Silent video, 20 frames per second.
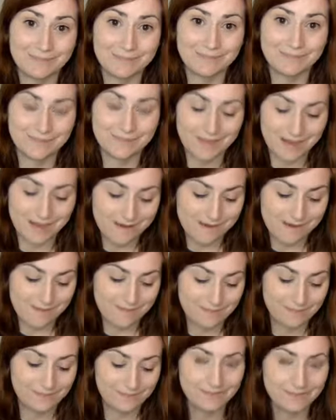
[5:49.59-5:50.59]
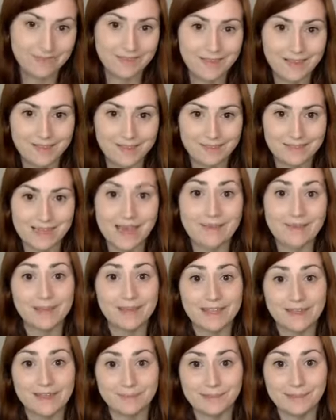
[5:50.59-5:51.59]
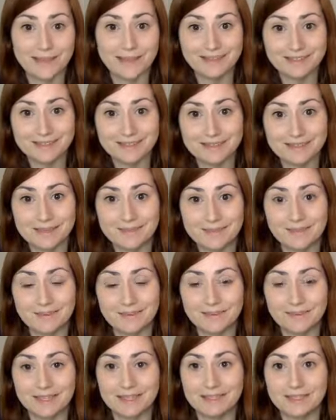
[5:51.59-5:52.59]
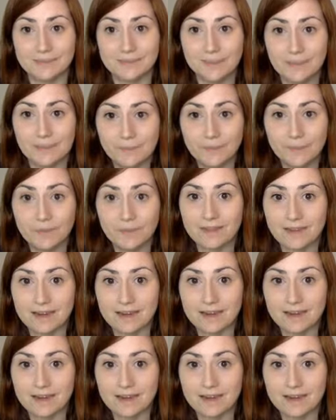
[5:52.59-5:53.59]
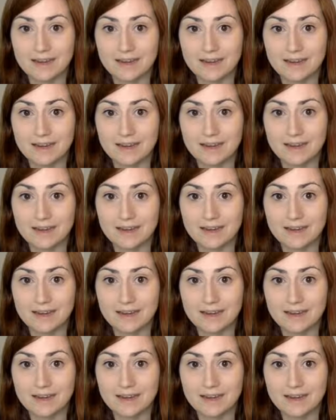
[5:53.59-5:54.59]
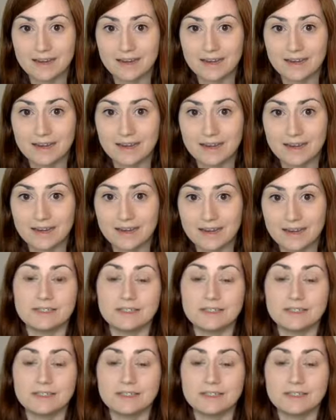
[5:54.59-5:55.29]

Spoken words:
that might apply to some of these people and objects and things, and